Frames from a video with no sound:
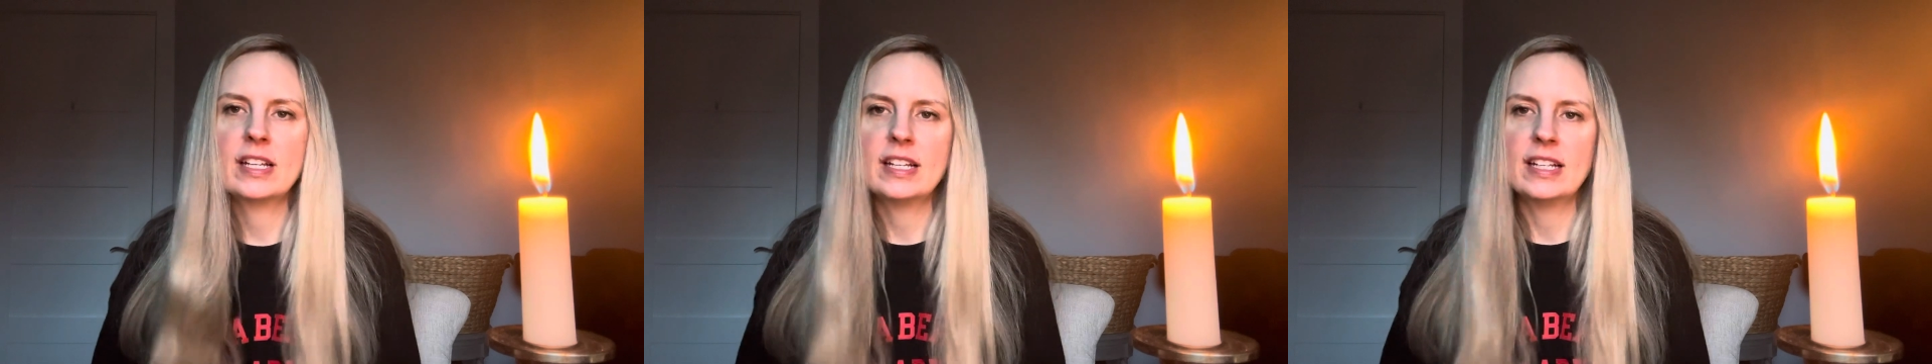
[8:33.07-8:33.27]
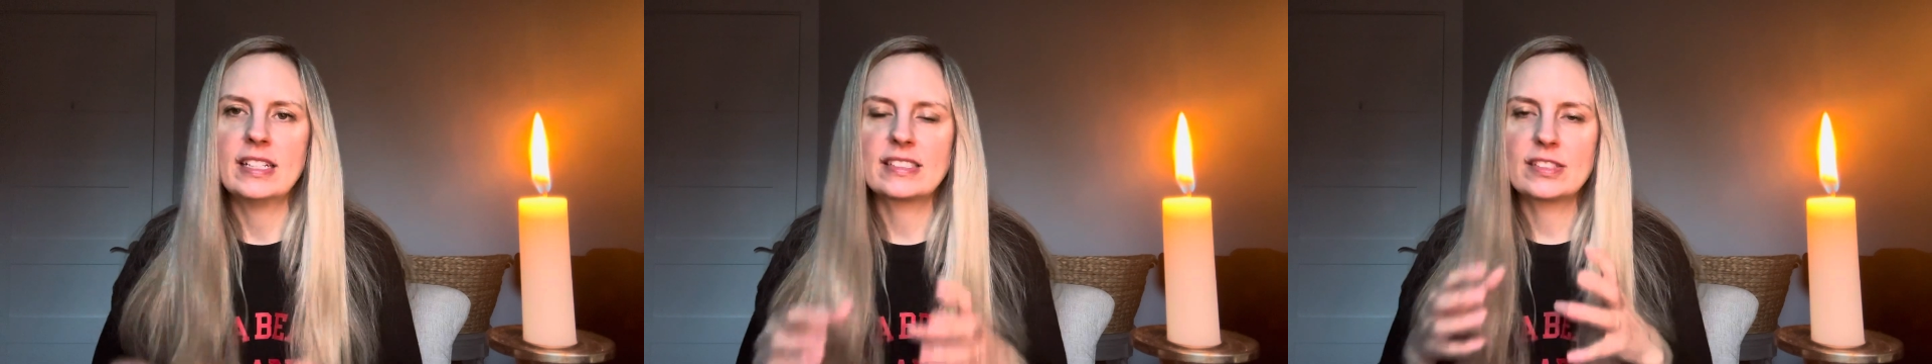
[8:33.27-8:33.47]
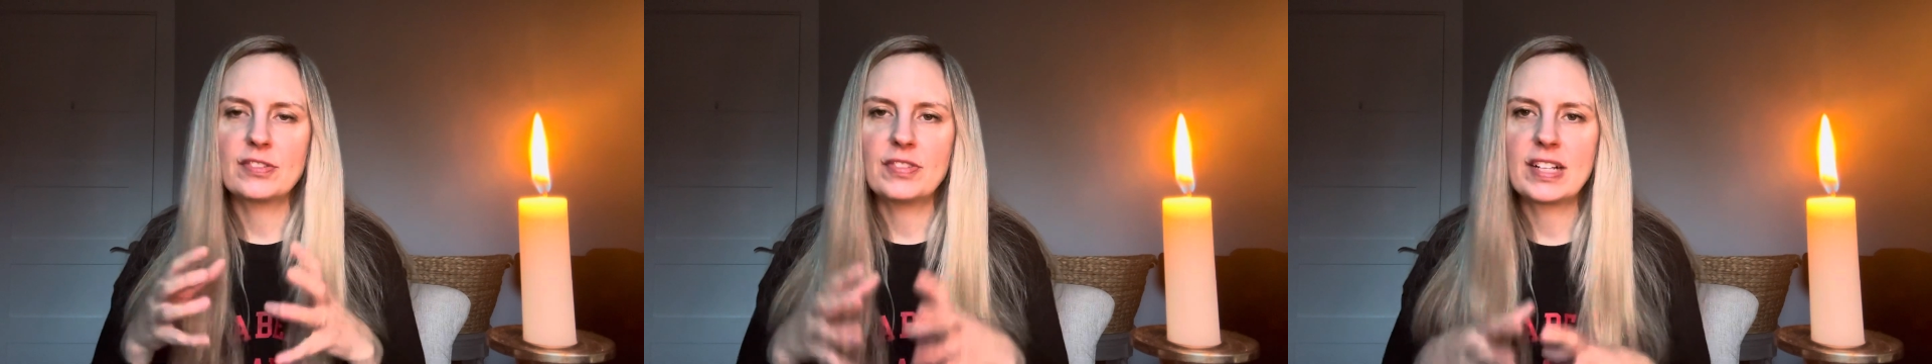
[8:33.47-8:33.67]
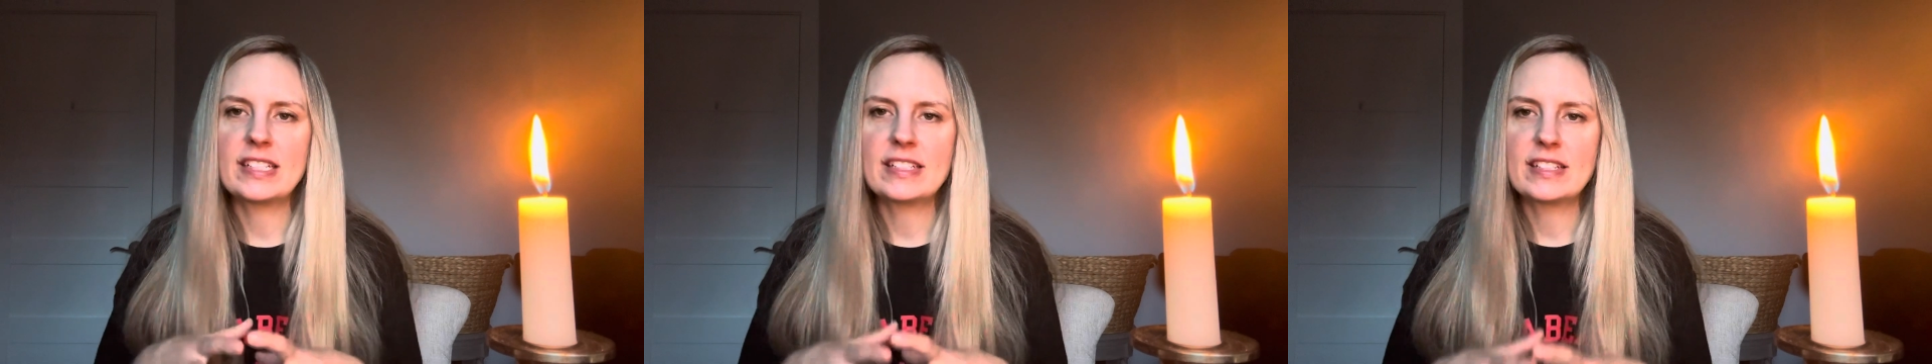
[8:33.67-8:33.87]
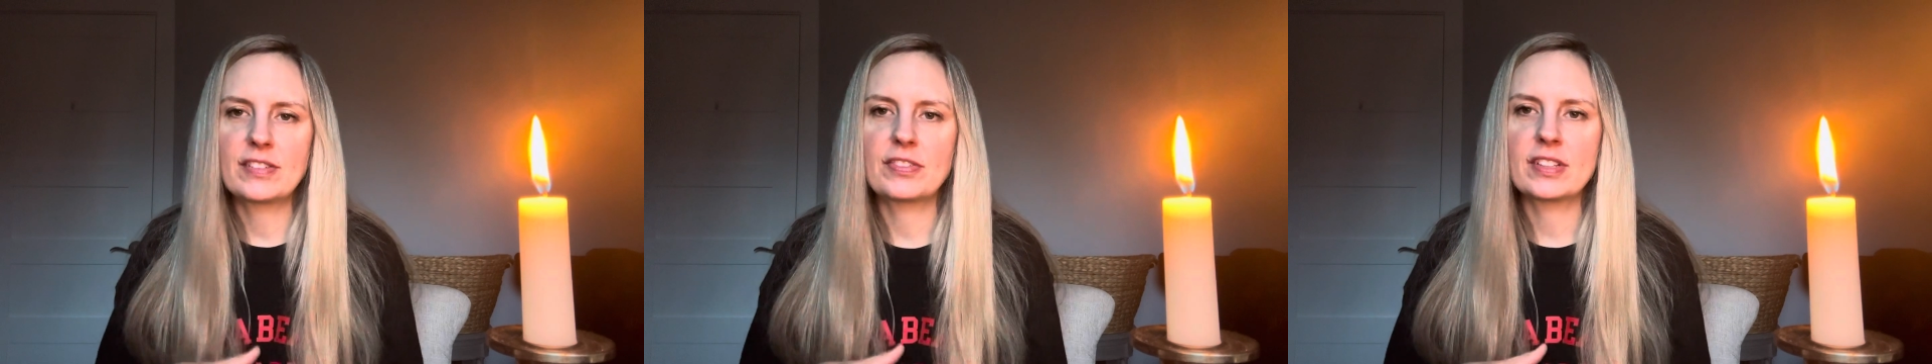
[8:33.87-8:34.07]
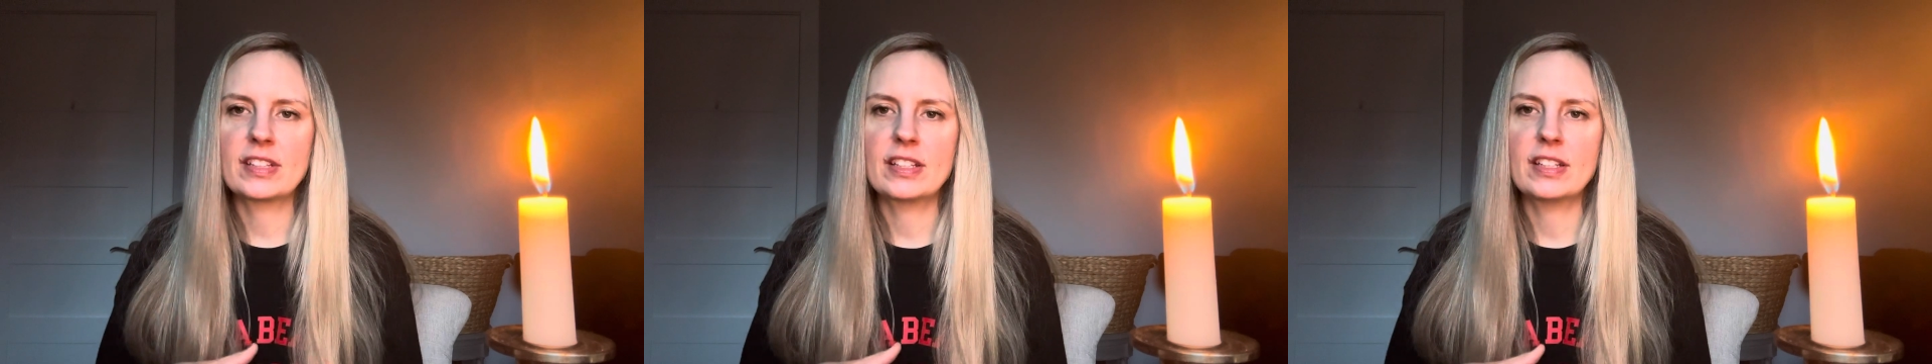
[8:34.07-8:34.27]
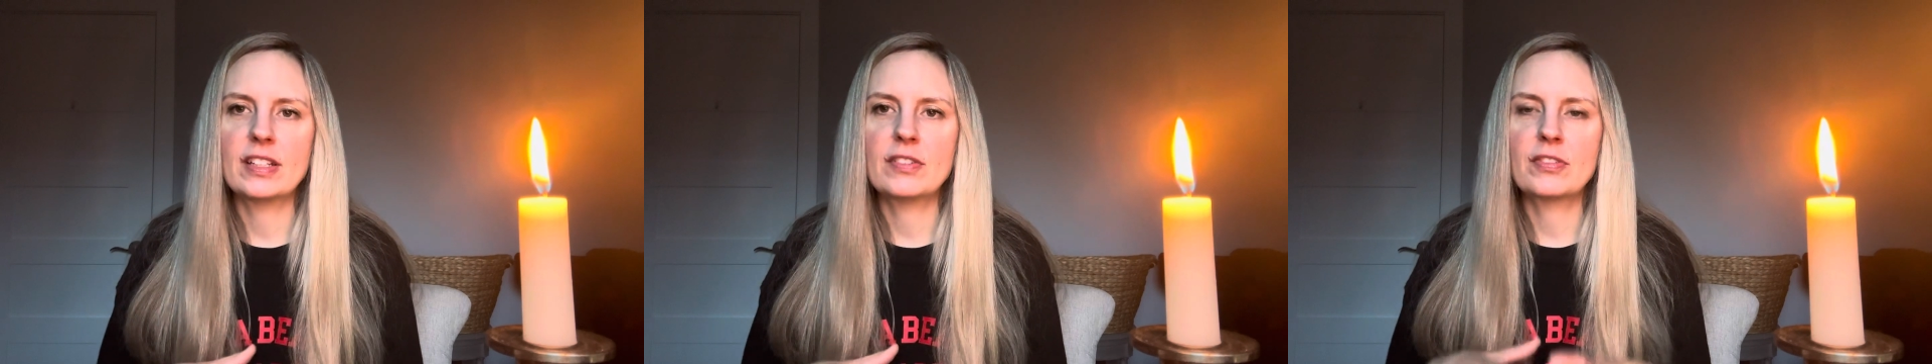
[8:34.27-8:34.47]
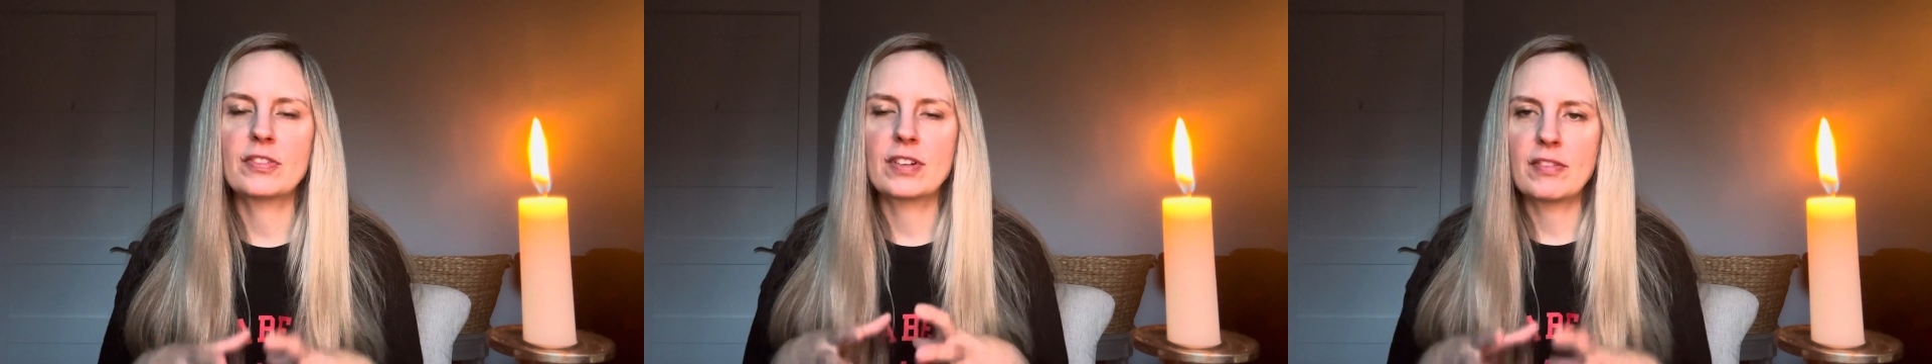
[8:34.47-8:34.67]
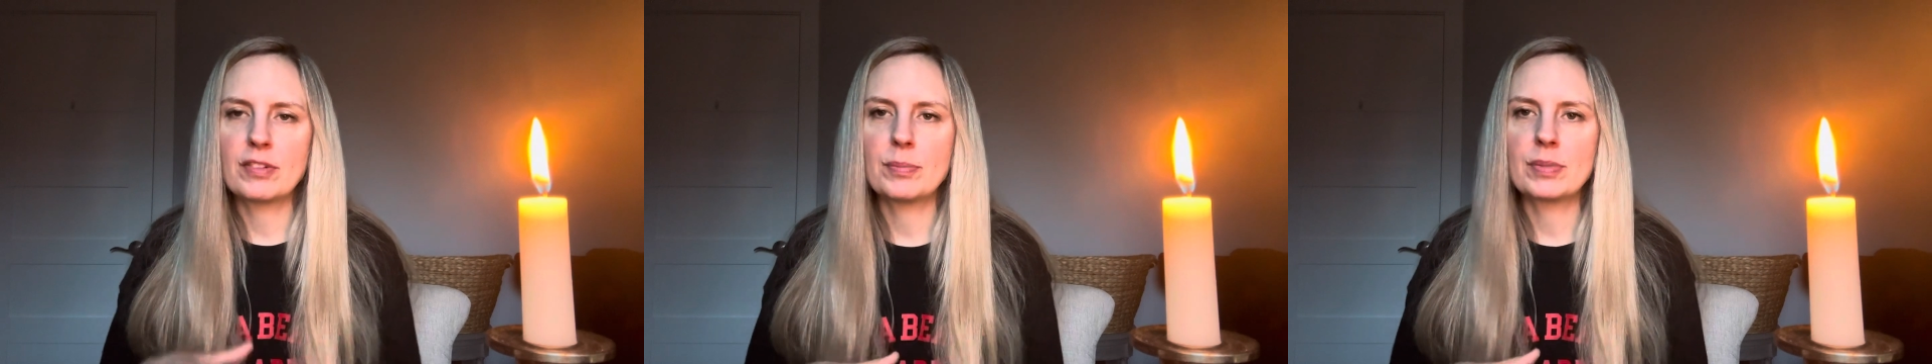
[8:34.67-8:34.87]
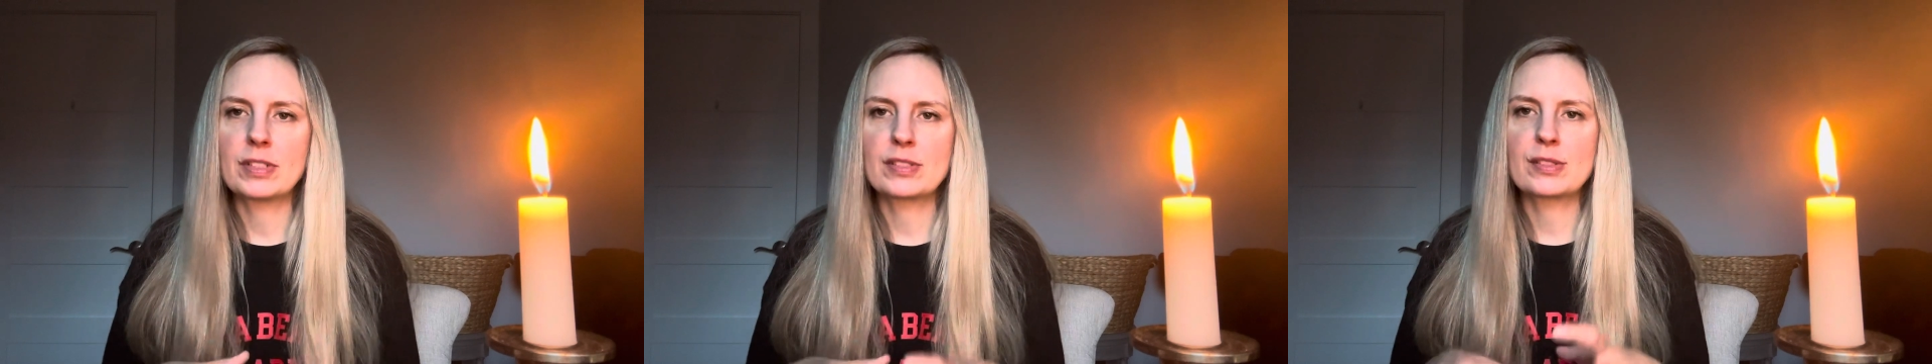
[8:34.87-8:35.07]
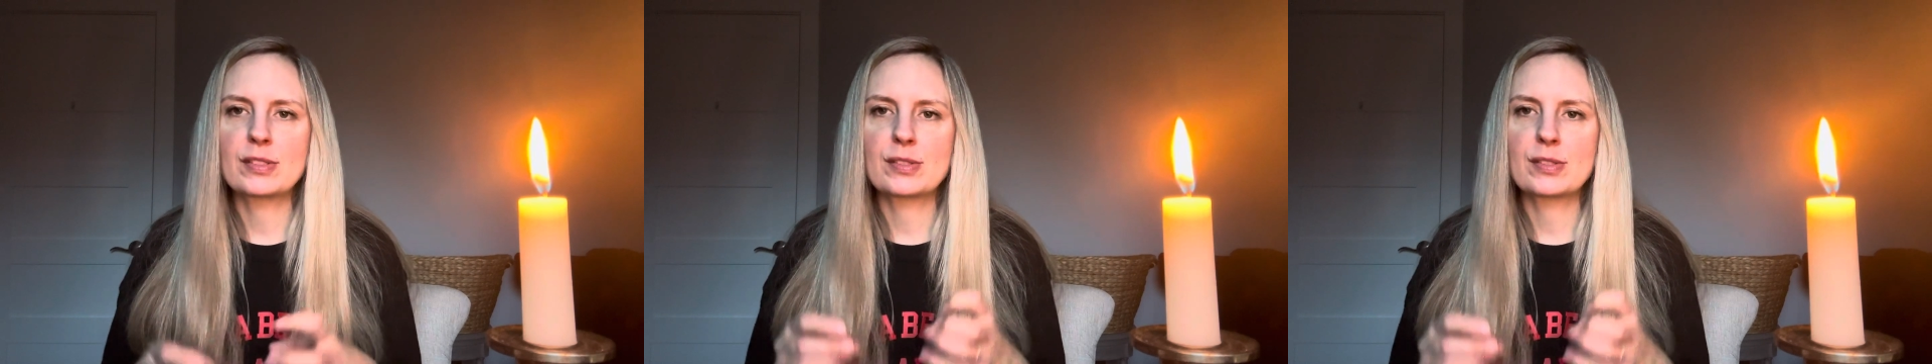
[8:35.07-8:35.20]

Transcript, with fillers: It's defined differently for every person.